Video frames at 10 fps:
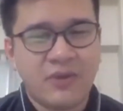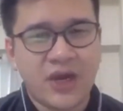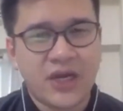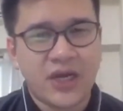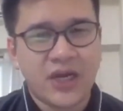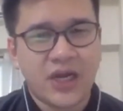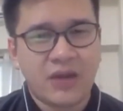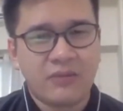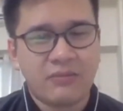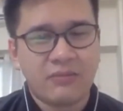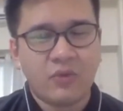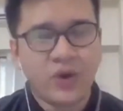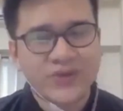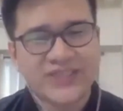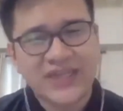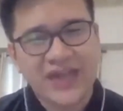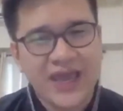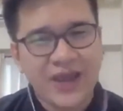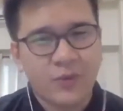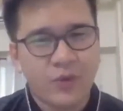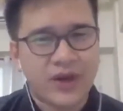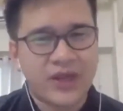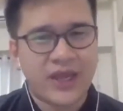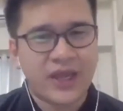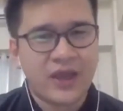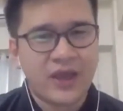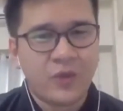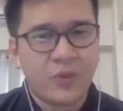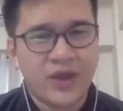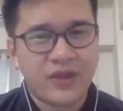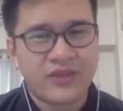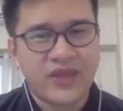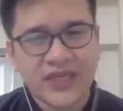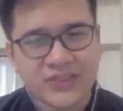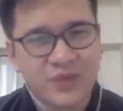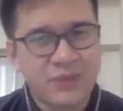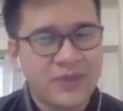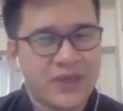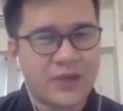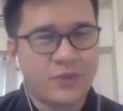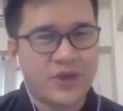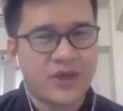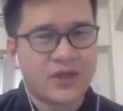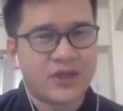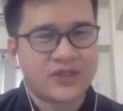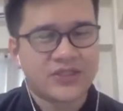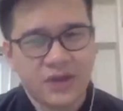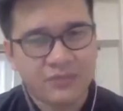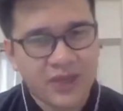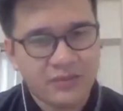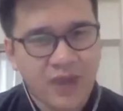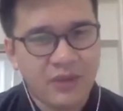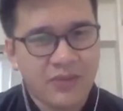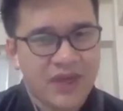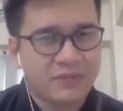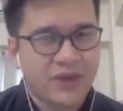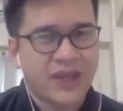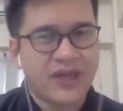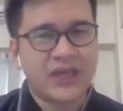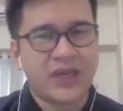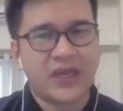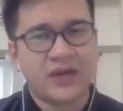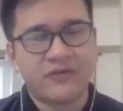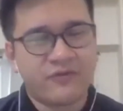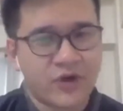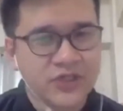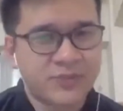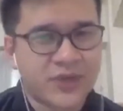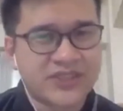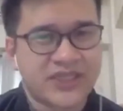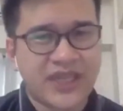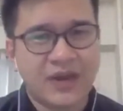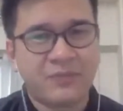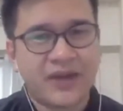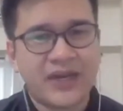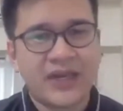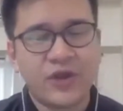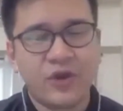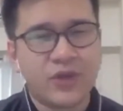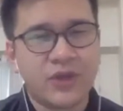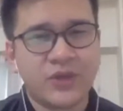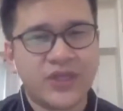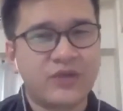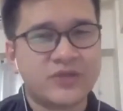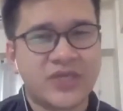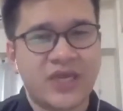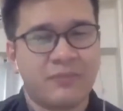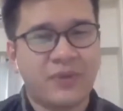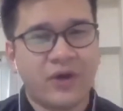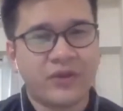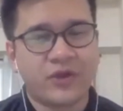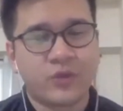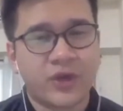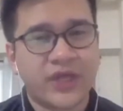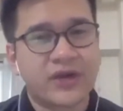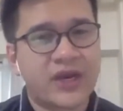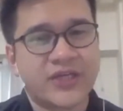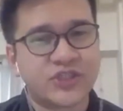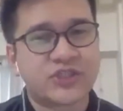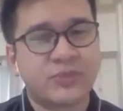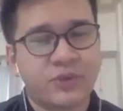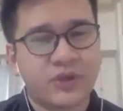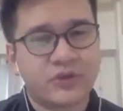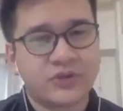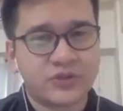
But um, what was it like working with the SBP, with uh, Chairman uh, Manny Pangilinan, and of course President Al Panlilio. What what can you say about your working relationship with those two?